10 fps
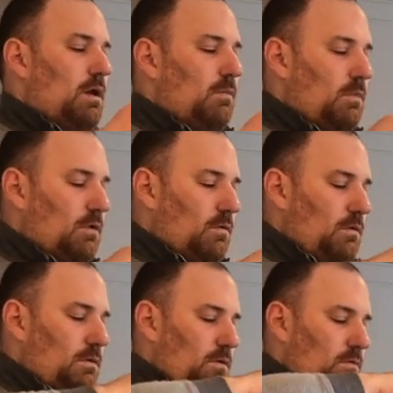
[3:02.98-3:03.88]
Any milk
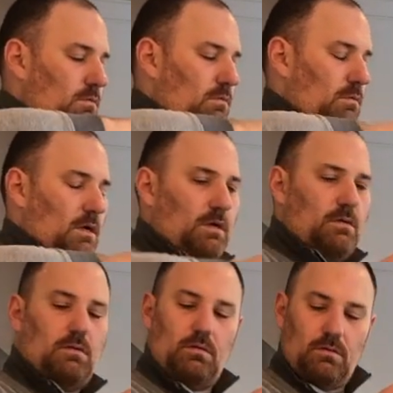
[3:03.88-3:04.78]
will do.
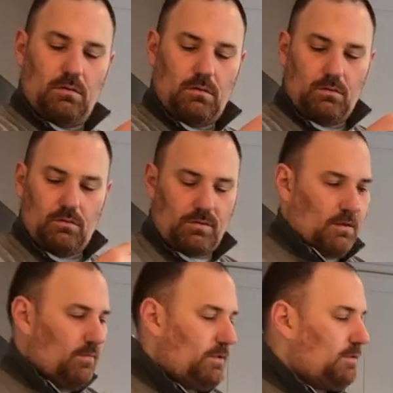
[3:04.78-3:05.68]
Got a new
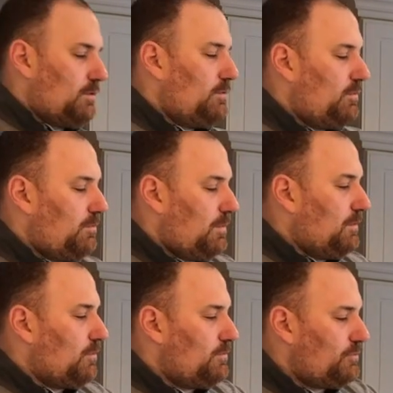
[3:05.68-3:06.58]
thing of milk too
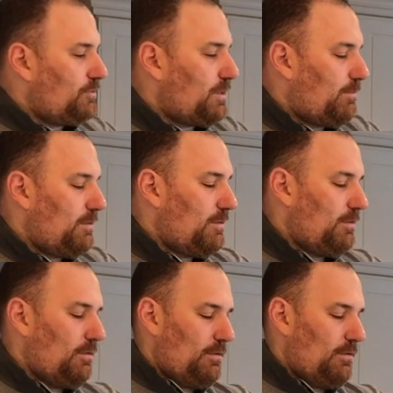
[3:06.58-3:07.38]
from grocery shopping.